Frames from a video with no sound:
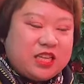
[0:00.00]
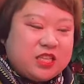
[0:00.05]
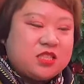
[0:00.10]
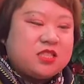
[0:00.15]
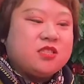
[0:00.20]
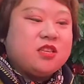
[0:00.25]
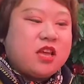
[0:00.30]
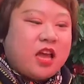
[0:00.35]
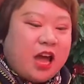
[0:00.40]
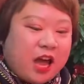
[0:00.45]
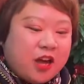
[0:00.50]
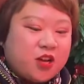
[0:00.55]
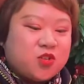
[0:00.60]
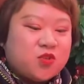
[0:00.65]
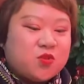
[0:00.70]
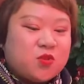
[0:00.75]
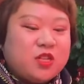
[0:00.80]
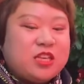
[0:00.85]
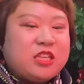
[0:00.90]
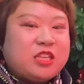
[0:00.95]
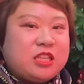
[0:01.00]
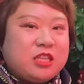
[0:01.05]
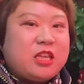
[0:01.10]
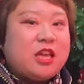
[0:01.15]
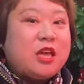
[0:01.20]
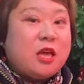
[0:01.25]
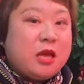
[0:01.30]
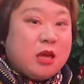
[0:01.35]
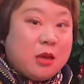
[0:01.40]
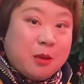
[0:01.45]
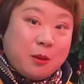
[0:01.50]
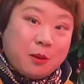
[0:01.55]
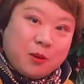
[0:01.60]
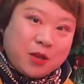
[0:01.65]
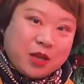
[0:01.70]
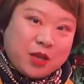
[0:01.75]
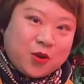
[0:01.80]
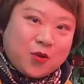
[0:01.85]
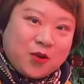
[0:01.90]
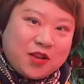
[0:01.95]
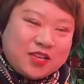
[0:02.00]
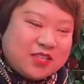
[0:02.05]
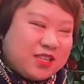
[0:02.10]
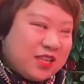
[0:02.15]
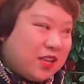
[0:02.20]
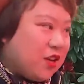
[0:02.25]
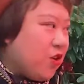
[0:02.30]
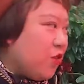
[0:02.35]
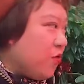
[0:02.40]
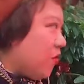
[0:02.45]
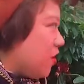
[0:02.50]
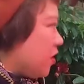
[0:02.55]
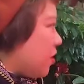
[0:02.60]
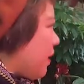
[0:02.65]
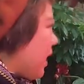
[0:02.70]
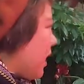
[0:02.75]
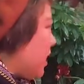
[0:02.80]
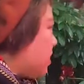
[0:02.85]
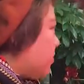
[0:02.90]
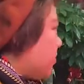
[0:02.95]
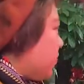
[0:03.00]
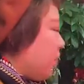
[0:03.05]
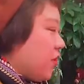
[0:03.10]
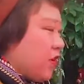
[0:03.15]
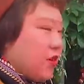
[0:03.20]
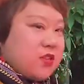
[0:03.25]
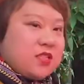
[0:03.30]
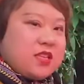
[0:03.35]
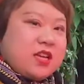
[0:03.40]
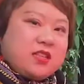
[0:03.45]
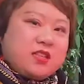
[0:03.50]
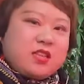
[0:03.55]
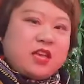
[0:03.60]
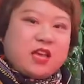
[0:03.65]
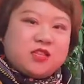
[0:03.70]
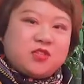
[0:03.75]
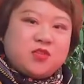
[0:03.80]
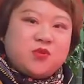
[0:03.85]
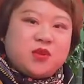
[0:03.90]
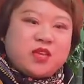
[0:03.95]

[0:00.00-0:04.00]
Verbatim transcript: is actually increasing over the past few years. And as